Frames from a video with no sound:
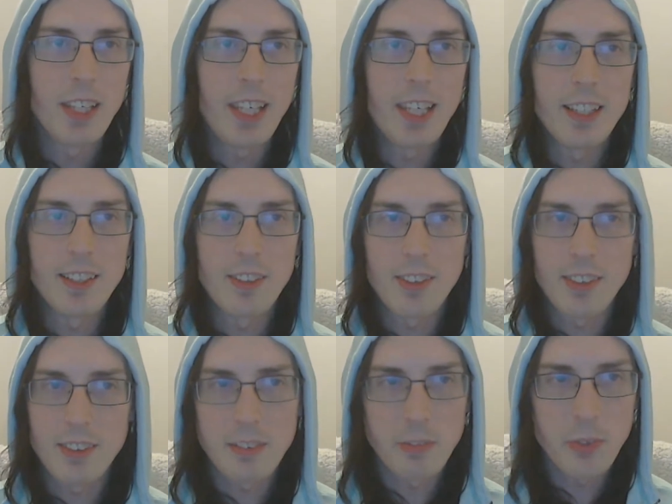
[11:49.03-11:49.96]
And
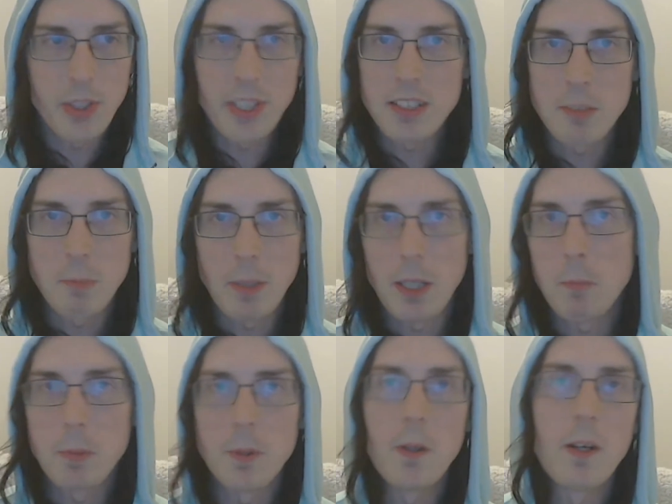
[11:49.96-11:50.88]
these
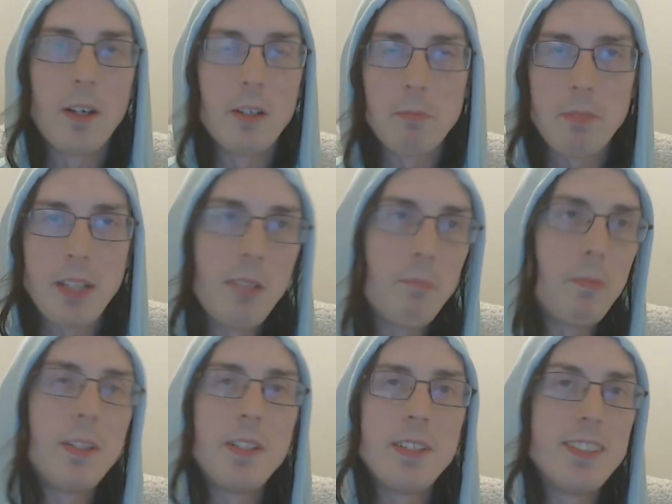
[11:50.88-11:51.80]
people aren't
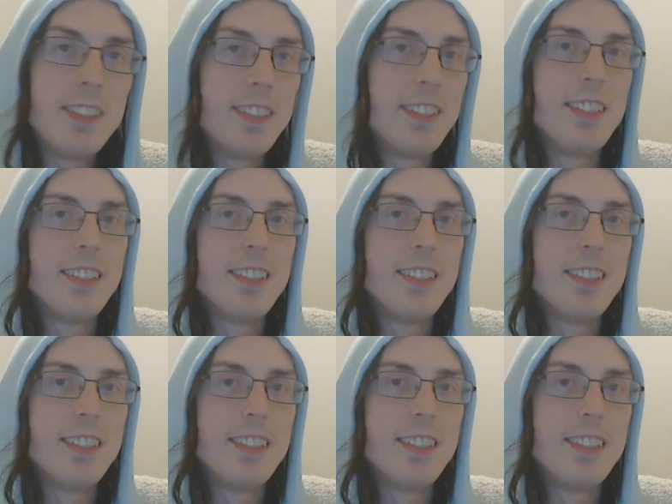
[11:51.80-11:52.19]
people,